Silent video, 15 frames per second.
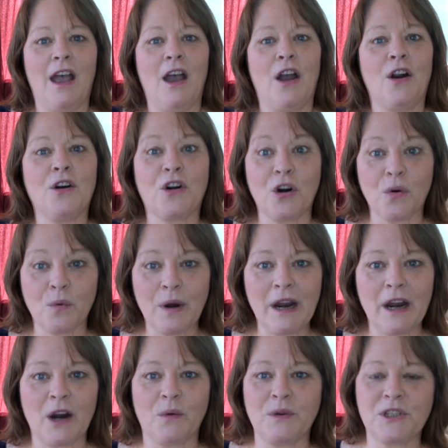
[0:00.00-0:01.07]
her
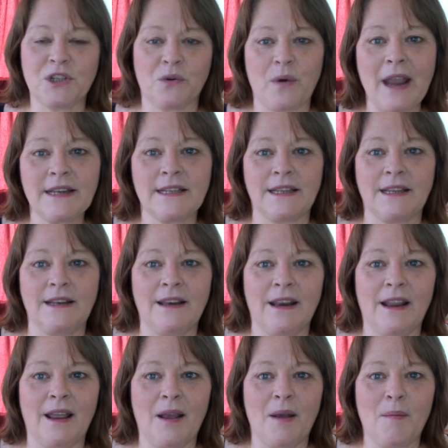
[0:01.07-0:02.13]
career was directed
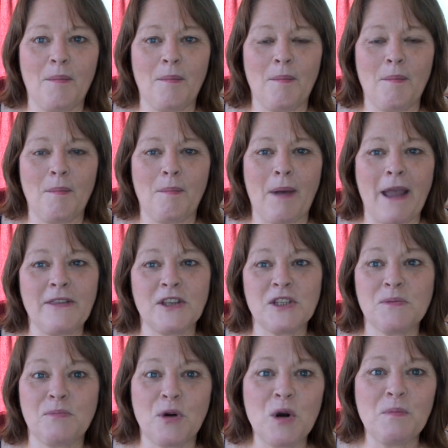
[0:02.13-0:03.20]
by
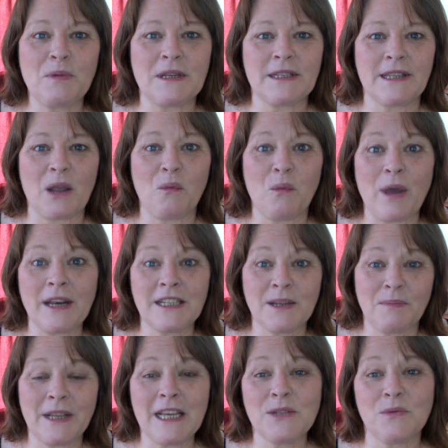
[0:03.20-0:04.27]
this purpose that went into
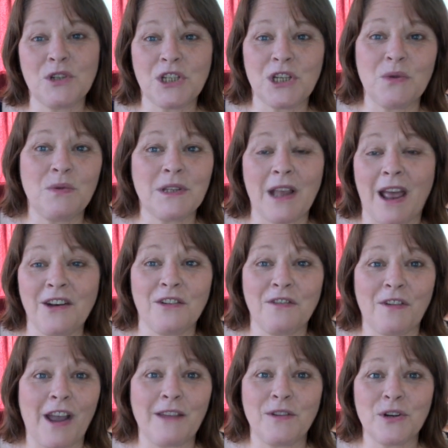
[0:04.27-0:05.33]
place when she was under
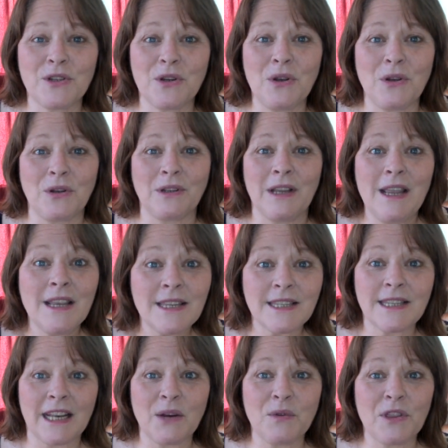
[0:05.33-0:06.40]
5 years old,
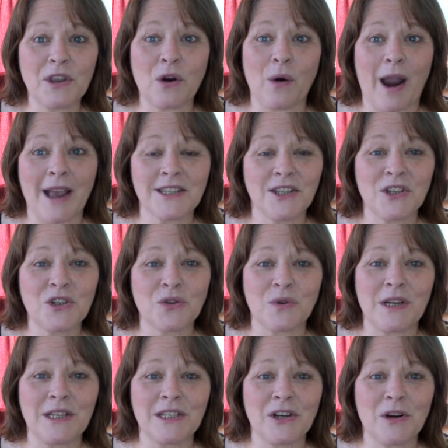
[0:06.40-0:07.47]
sitting with the grass and the
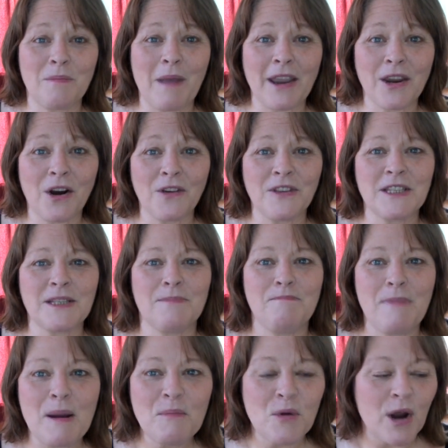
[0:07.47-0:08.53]
trees in her backyard. This
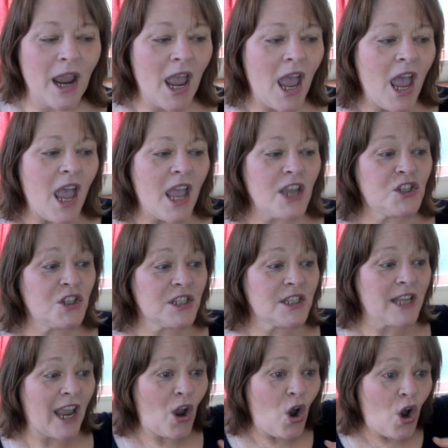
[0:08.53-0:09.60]
memory, it just
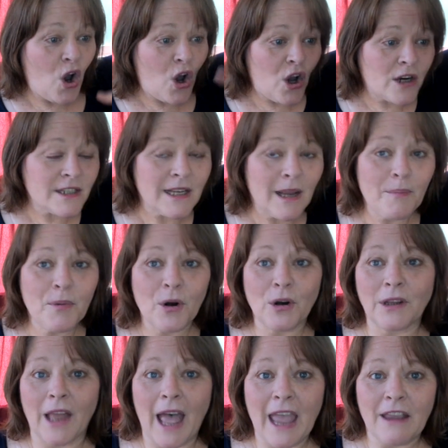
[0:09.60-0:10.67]
like hooked up her
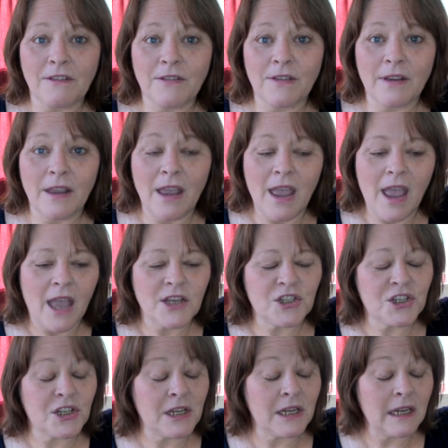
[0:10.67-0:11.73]
life. And
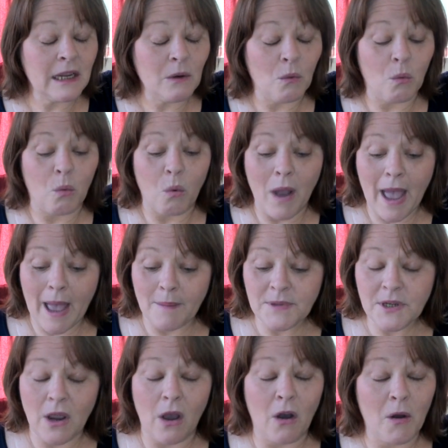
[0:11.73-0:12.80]
she
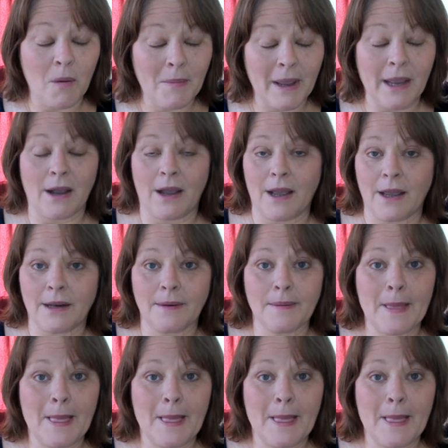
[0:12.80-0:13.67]
wept. Oh my God.